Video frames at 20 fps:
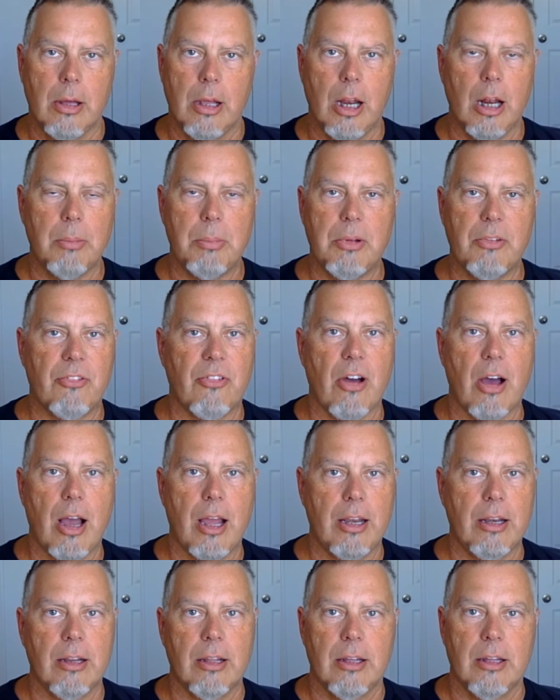It'll be
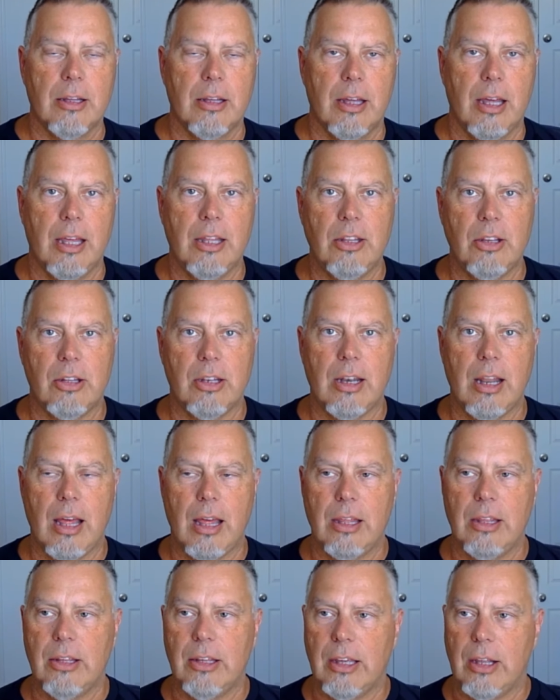fine, and you can
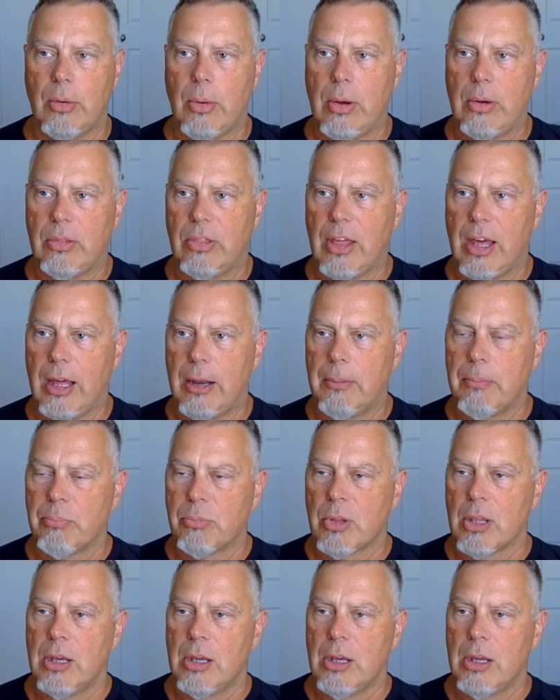get away with that.